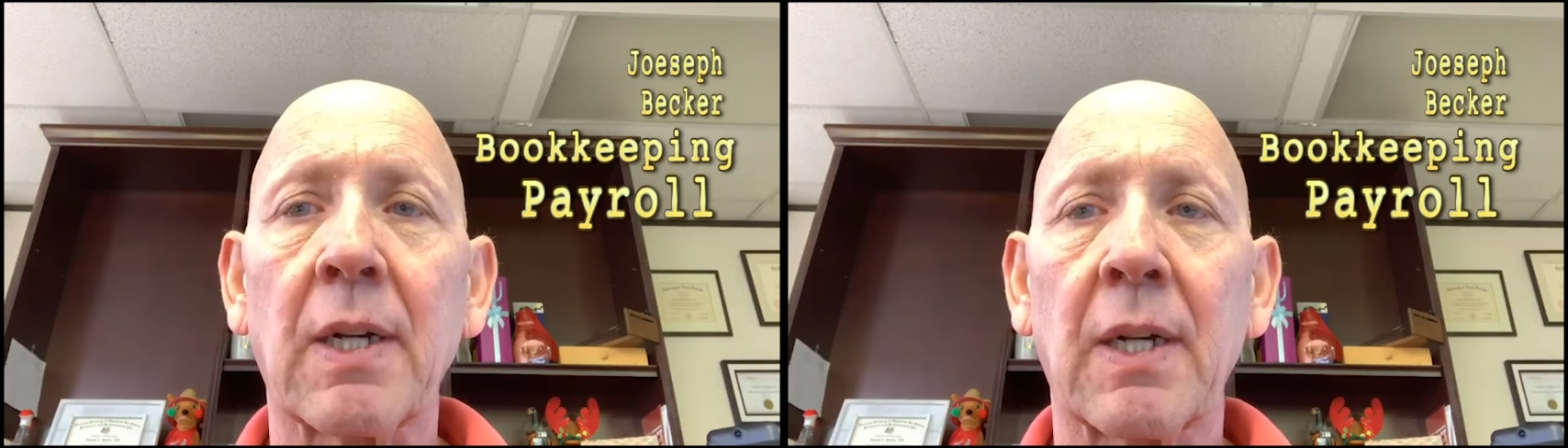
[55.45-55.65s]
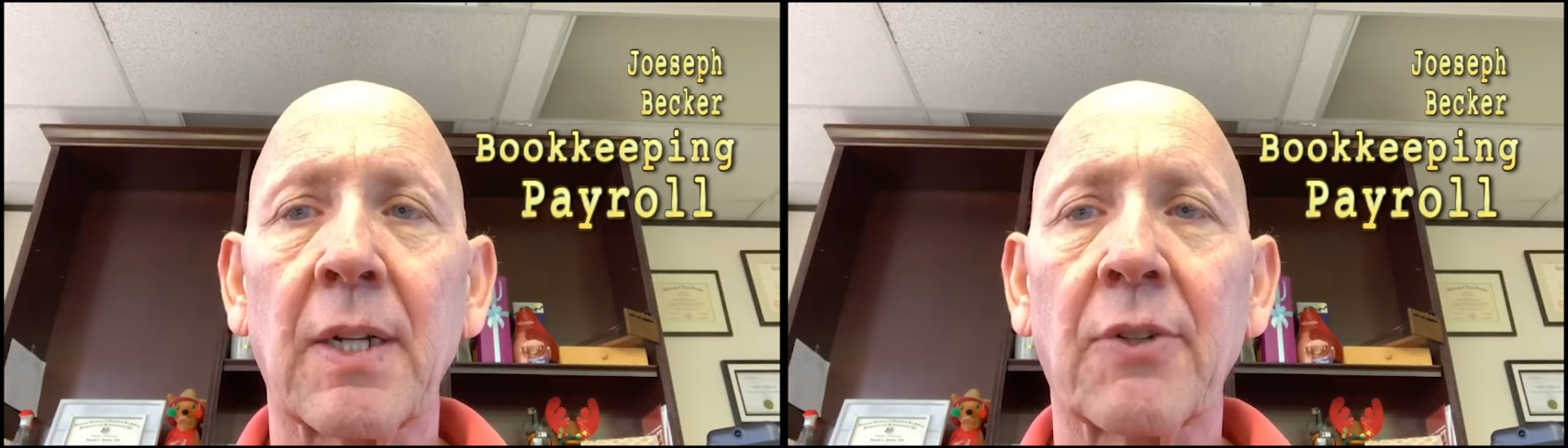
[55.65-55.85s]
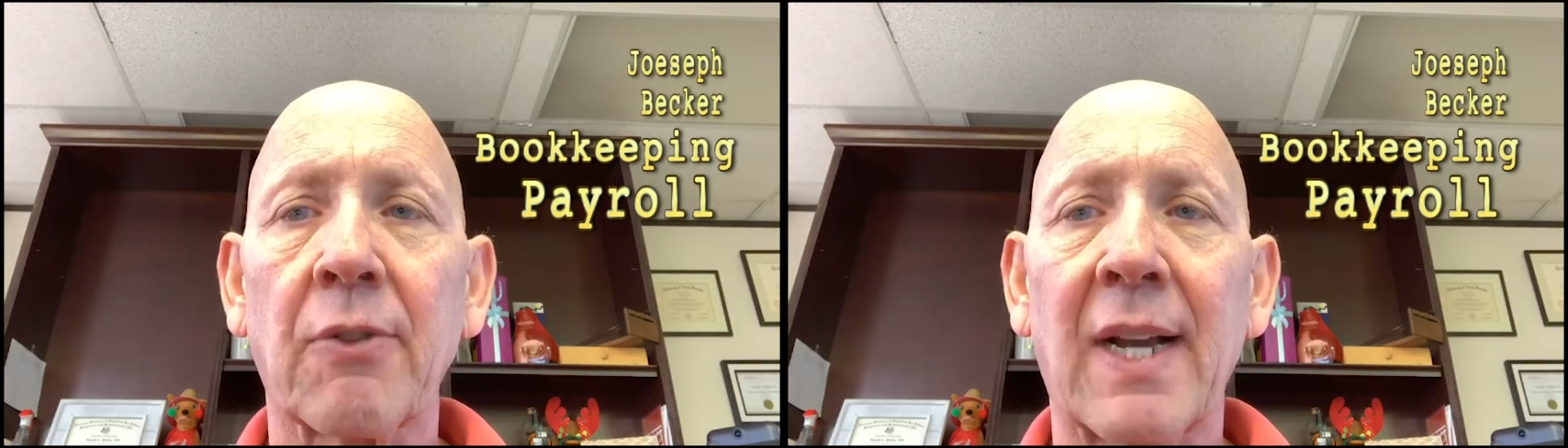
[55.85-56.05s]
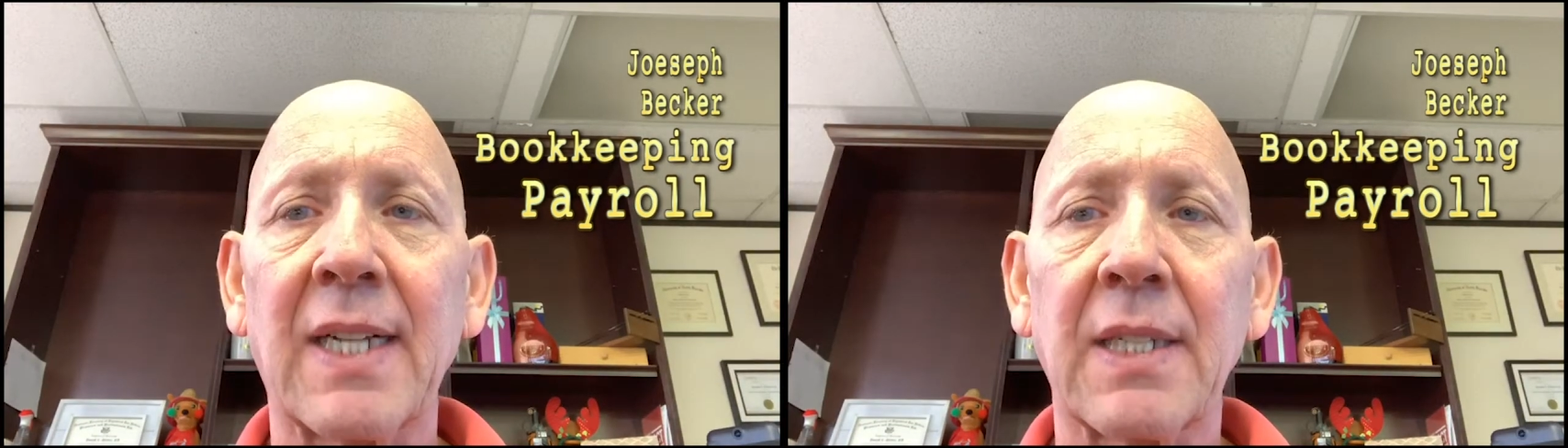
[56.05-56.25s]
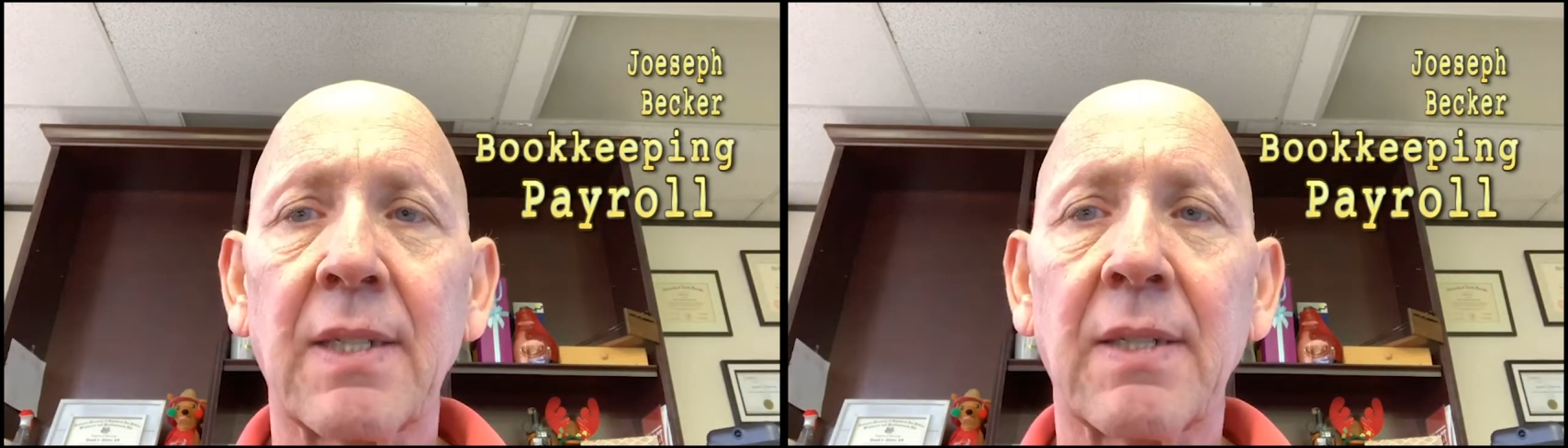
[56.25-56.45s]

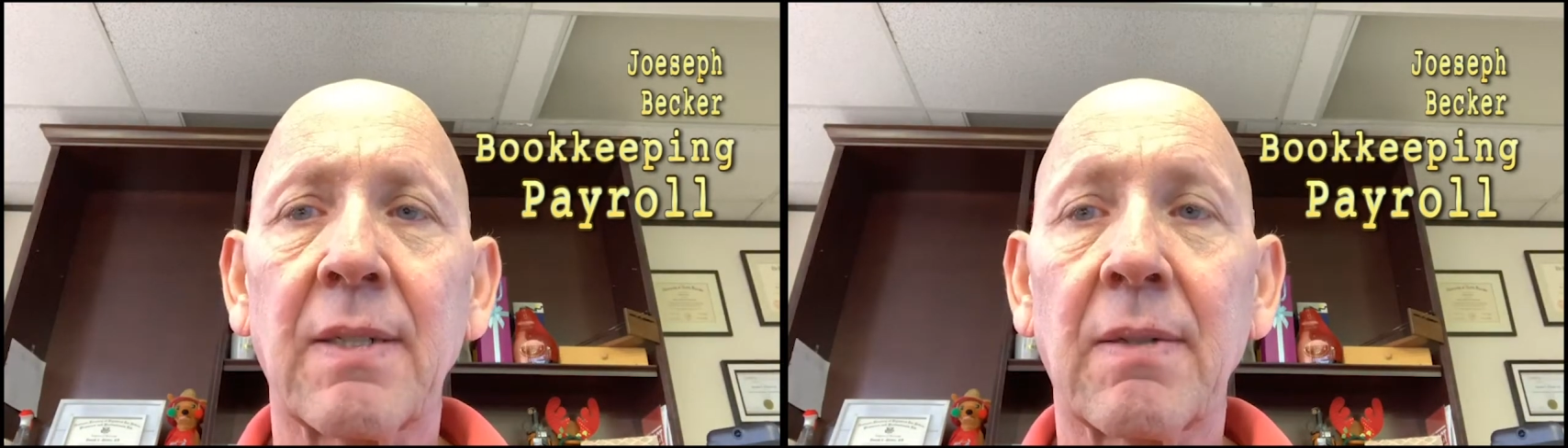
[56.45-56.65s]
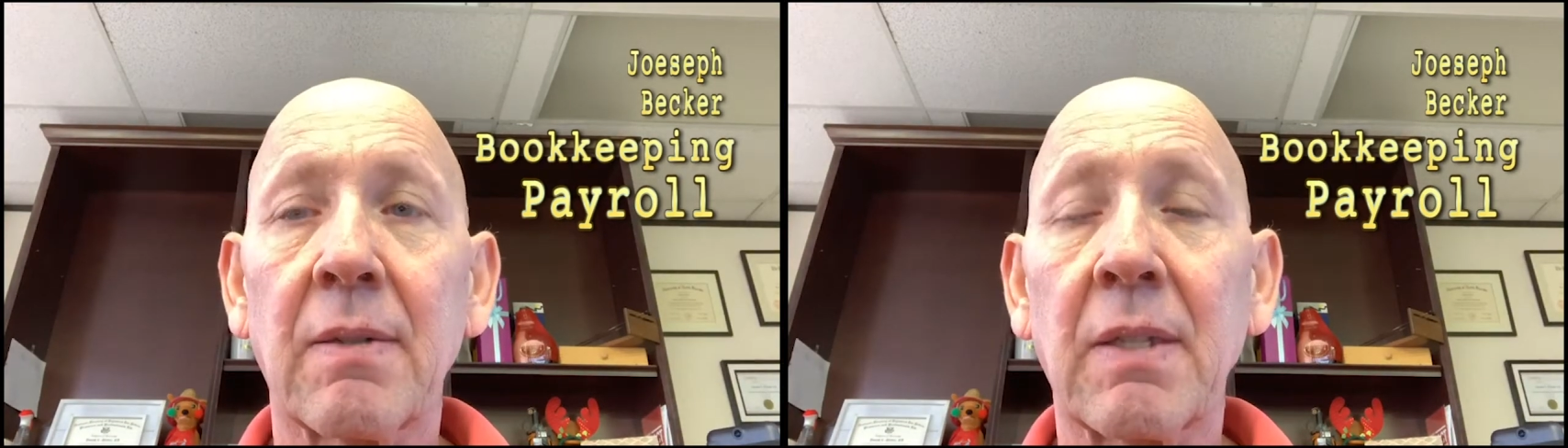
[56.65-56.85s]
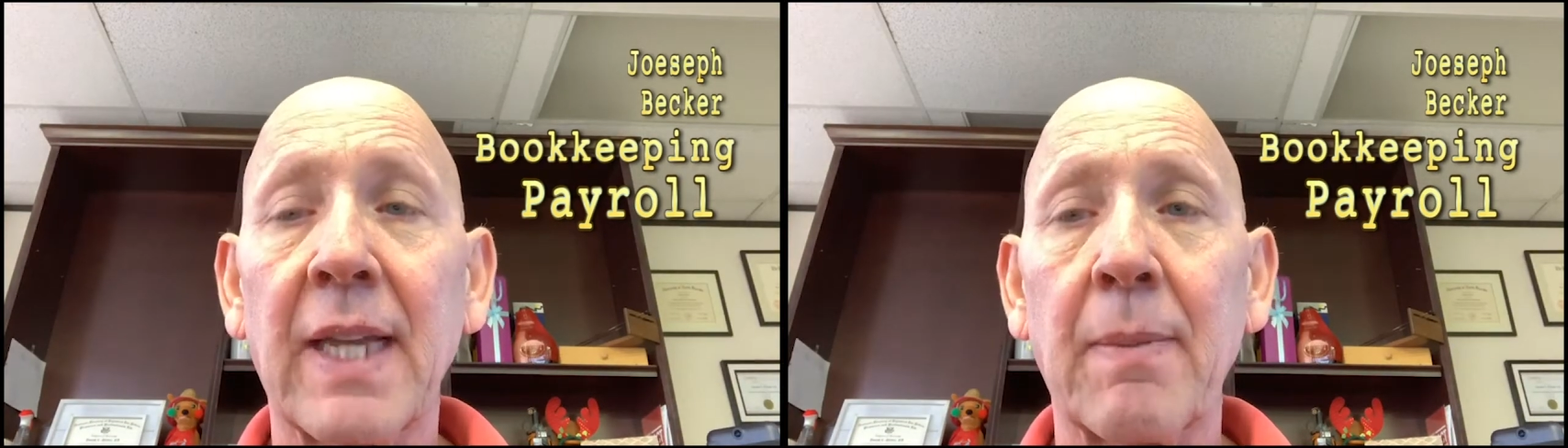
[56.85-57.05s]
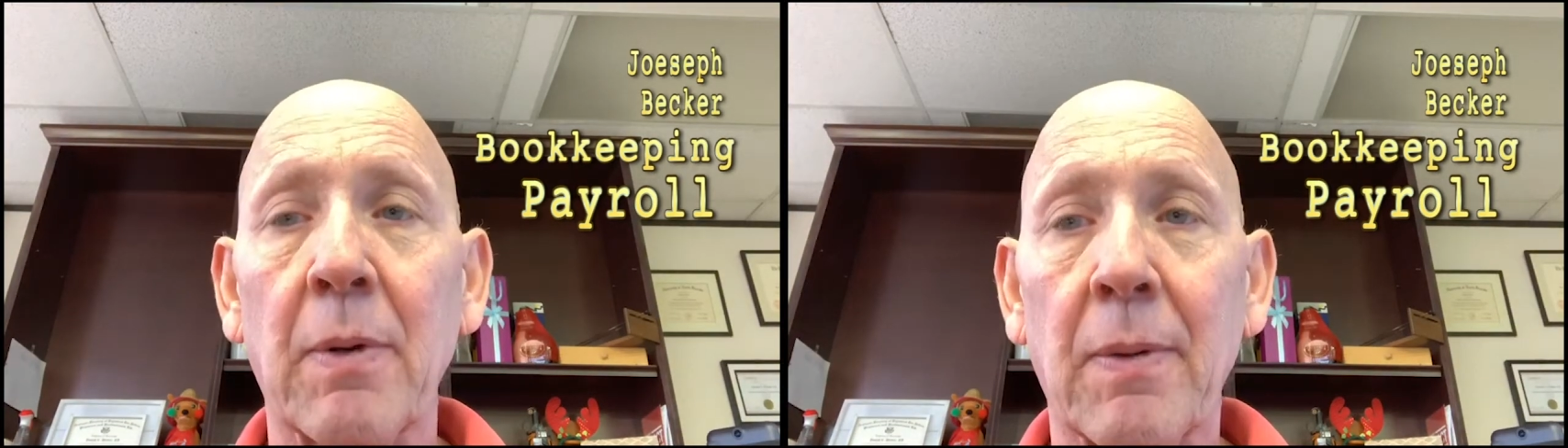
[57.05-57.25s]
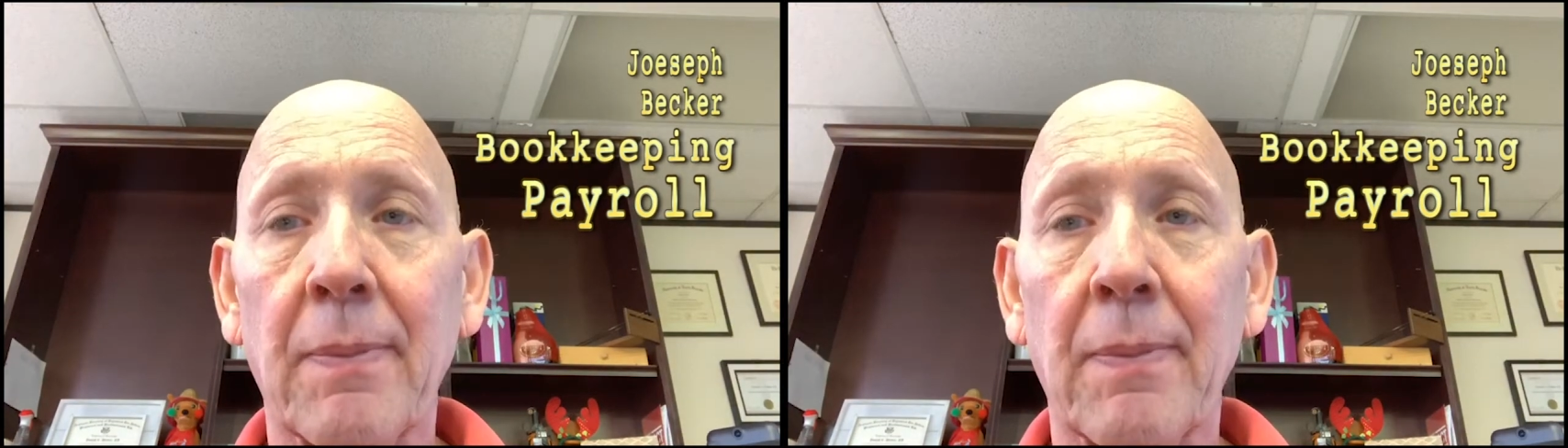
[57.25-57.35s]
contract labor.